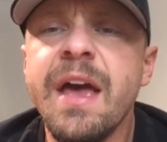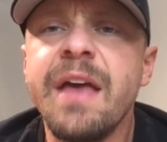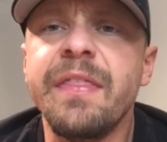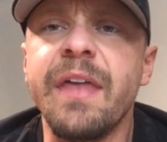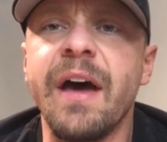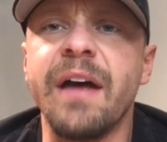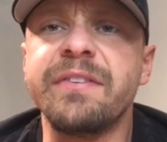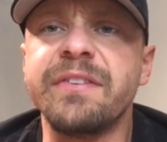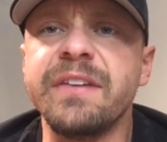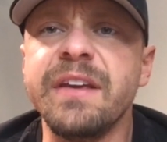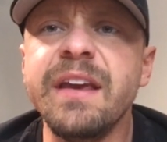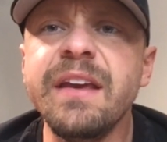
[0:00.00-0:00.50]

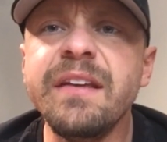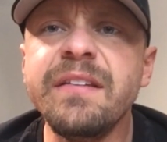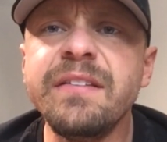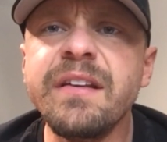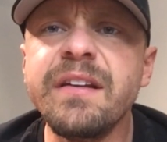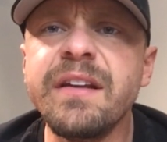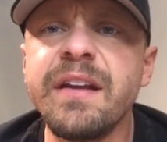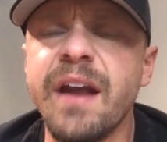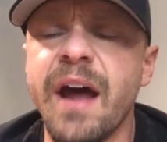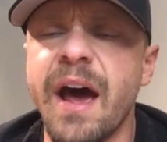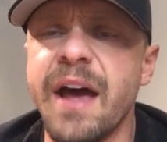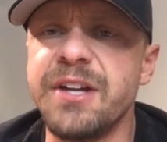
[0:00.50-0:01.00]
that's easy
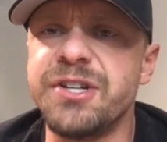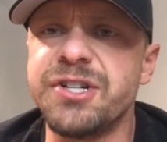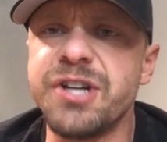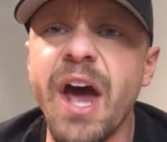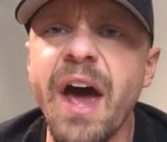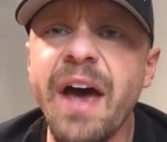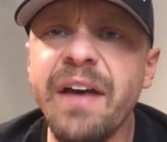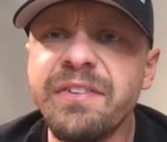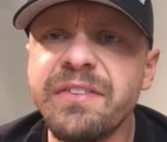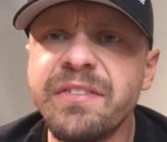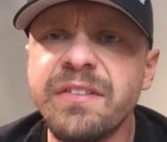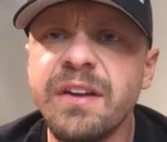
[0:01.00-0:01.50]
to
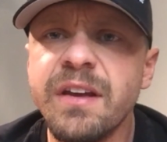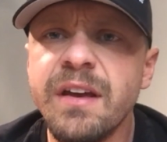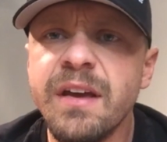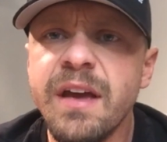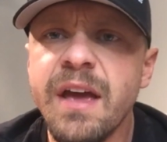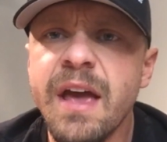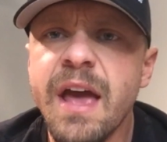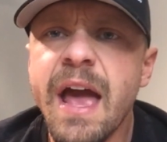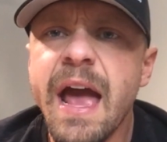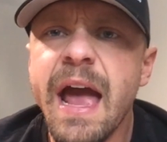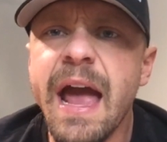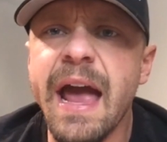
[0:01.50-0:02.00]
digest
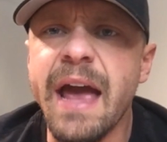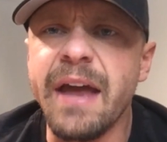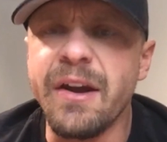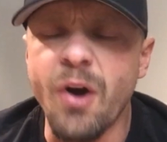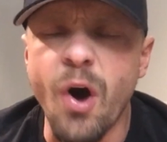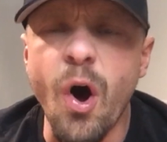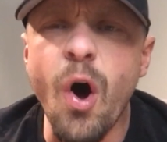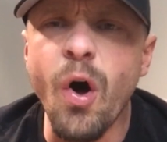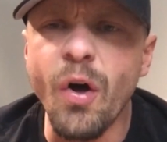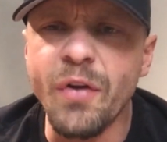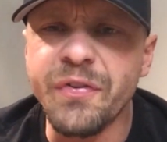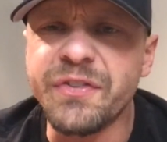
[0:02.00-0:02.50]
and
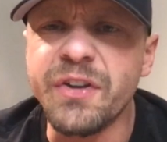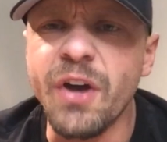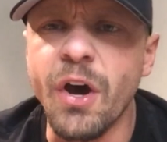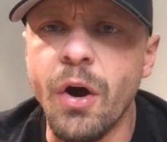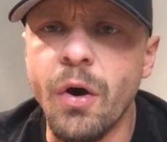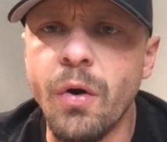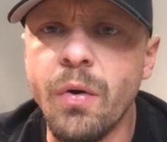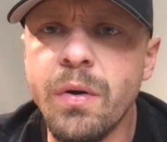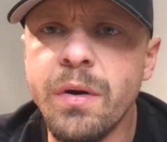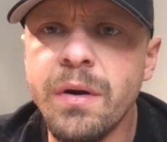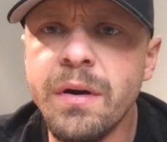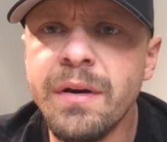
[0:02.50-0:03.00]

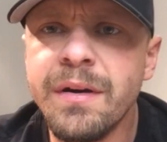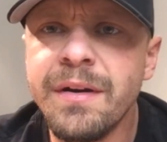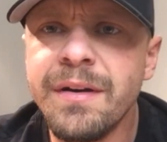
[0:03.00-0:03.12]
also,